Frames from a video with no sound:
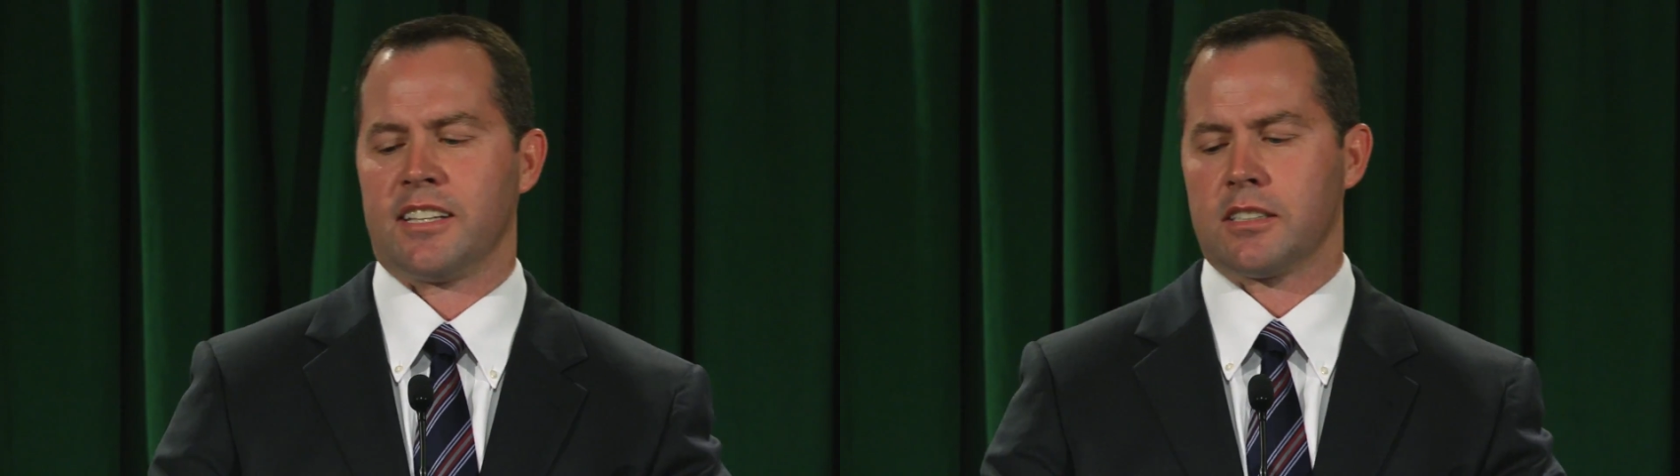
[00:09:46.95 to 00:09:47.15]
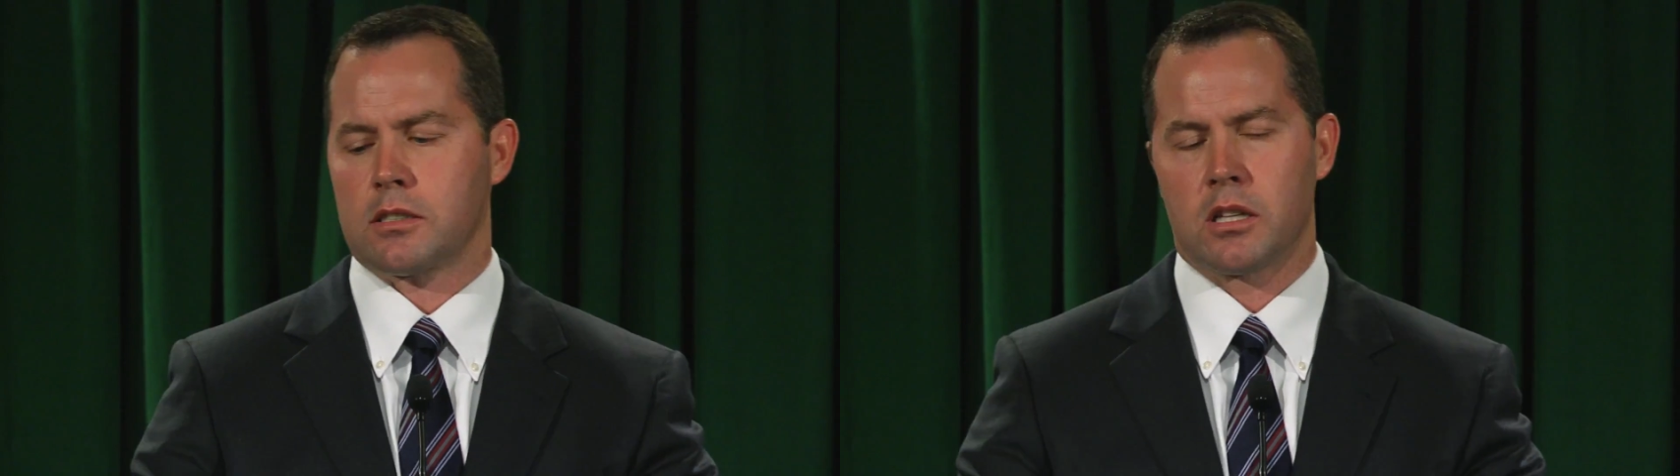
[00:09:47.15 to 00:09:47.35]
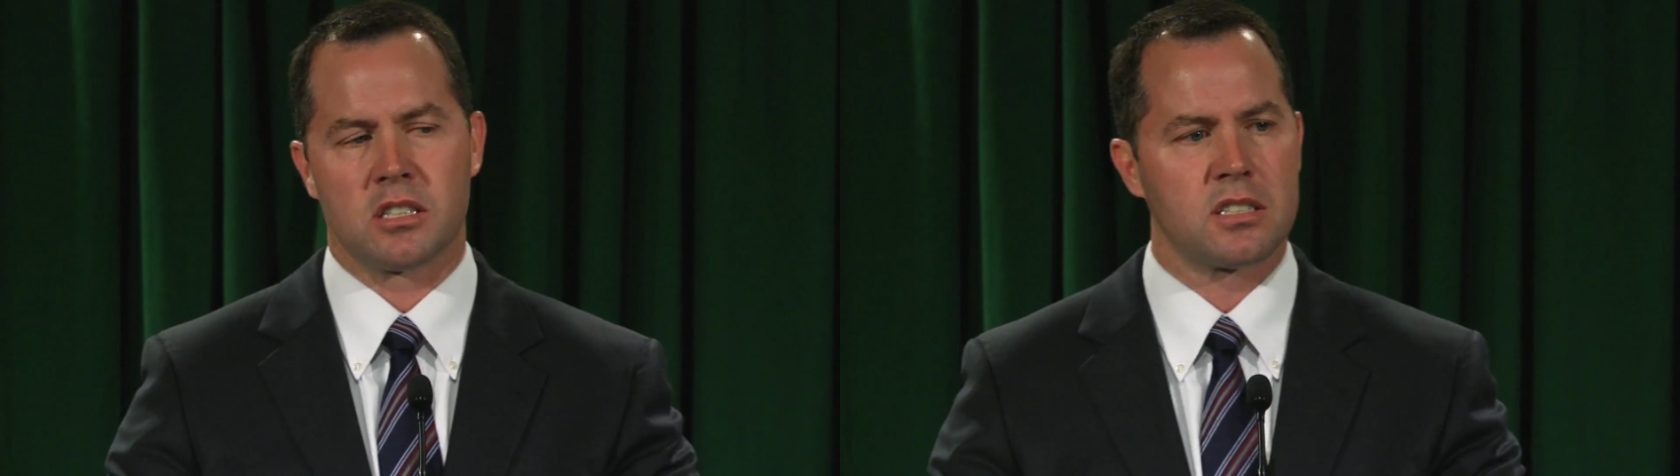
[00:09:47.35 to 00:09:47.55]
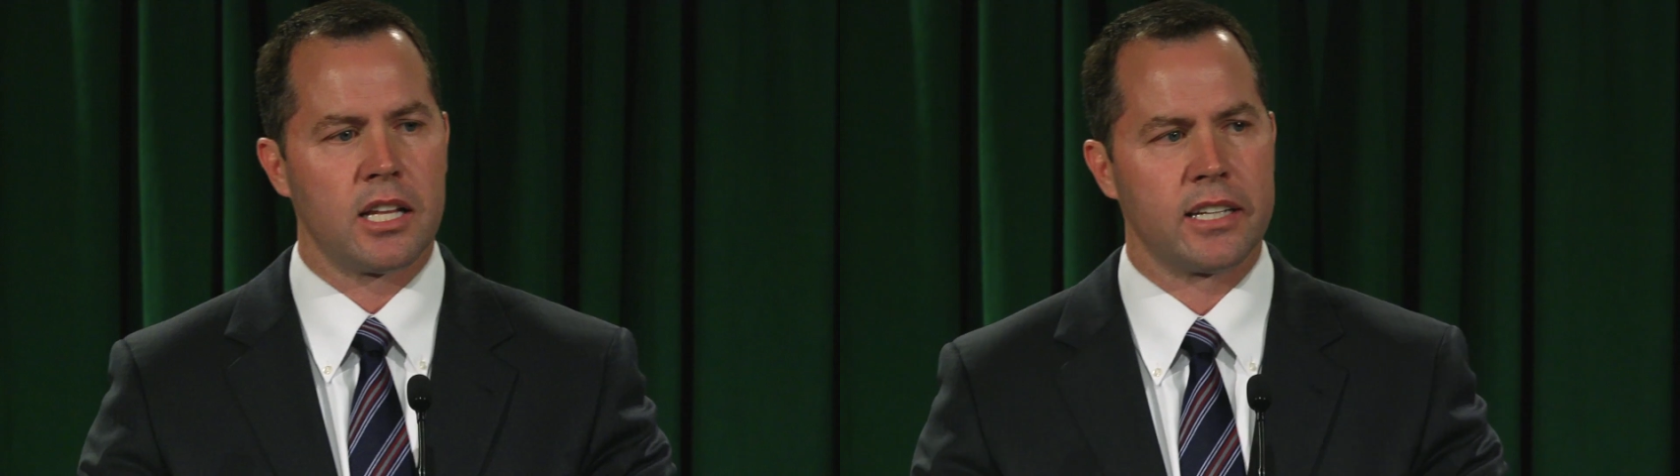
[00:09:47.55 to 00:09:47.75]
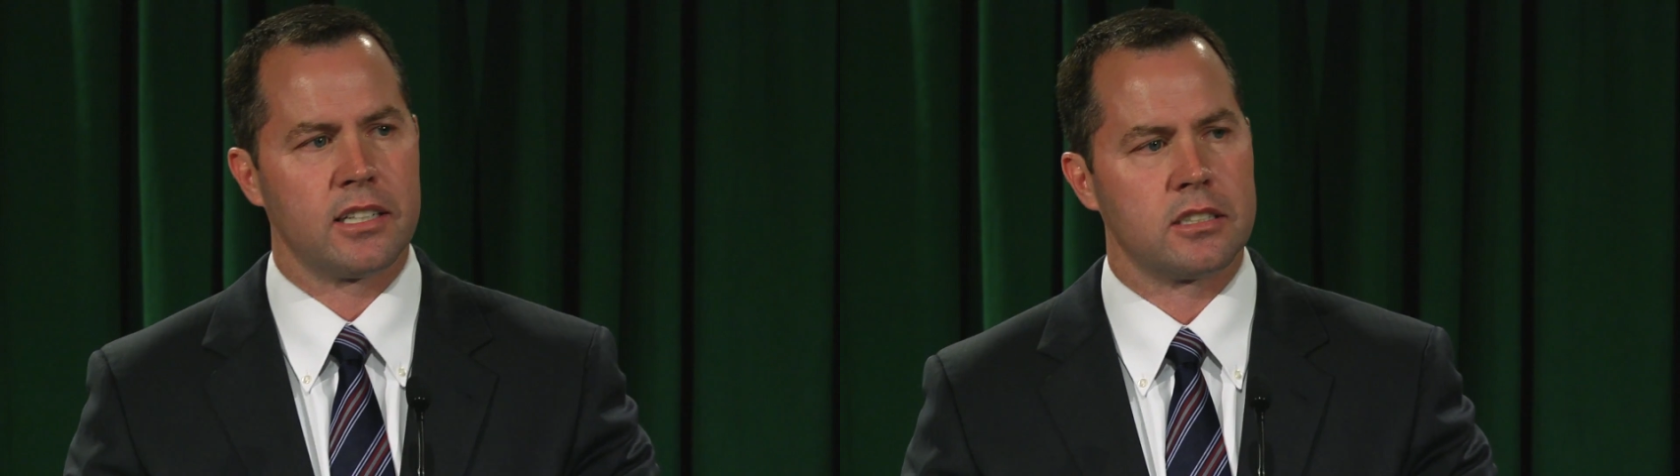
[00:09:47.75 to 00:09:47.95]
It's called The
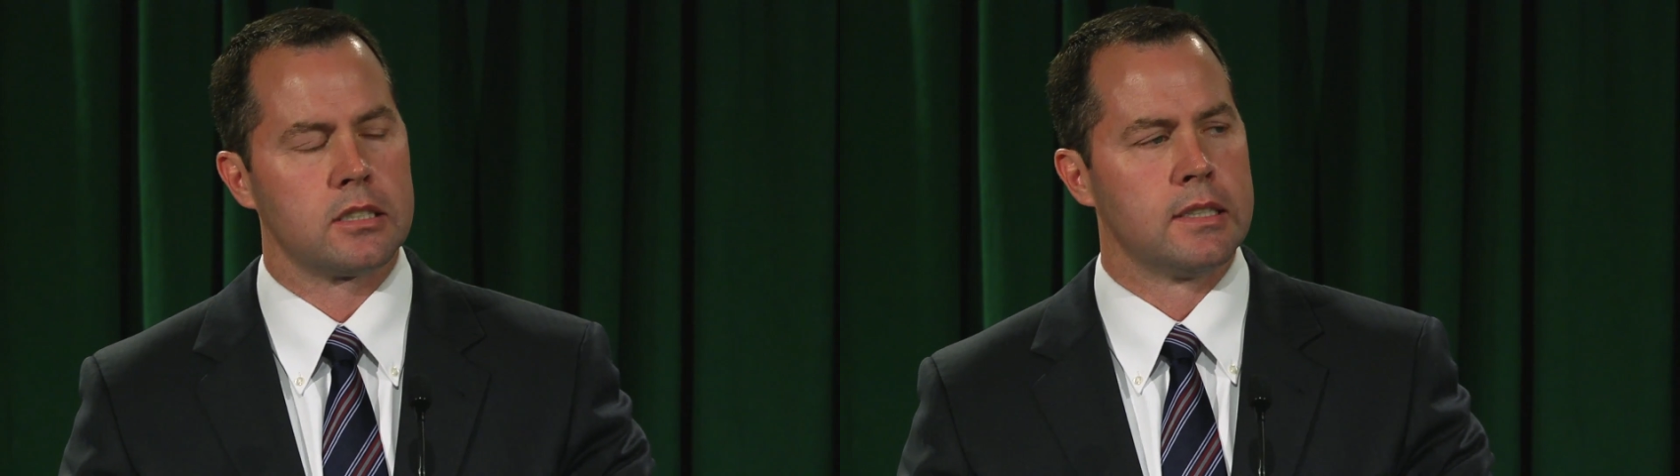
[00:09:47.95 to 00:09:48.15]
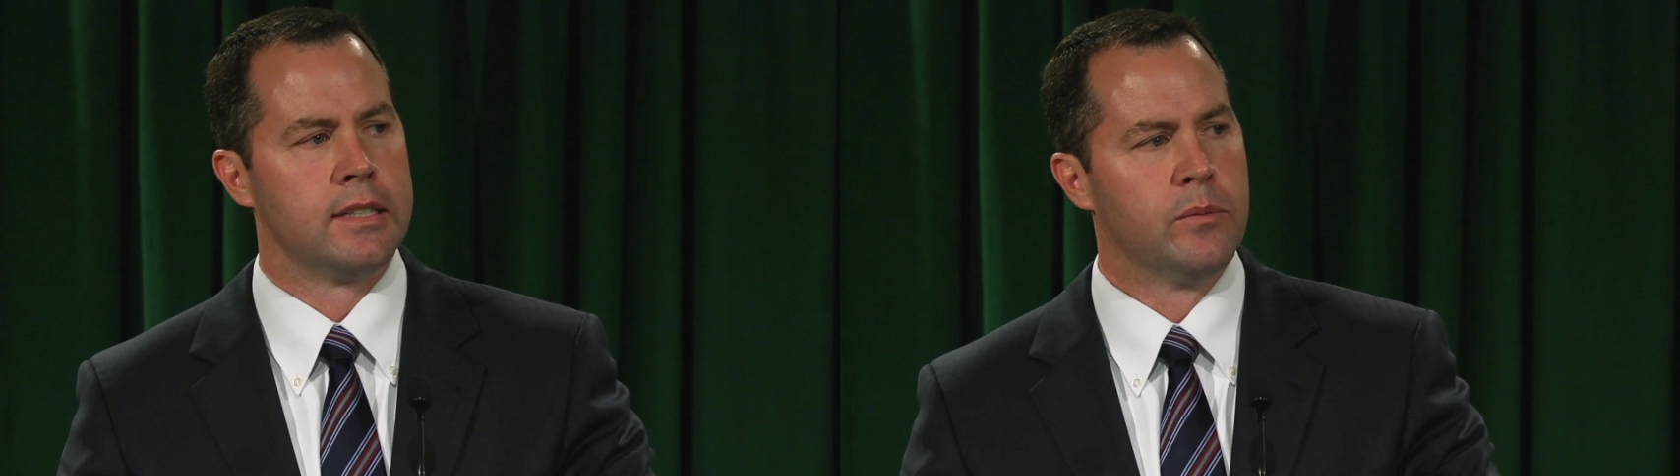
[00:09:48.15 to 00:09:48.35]
Slight Edge.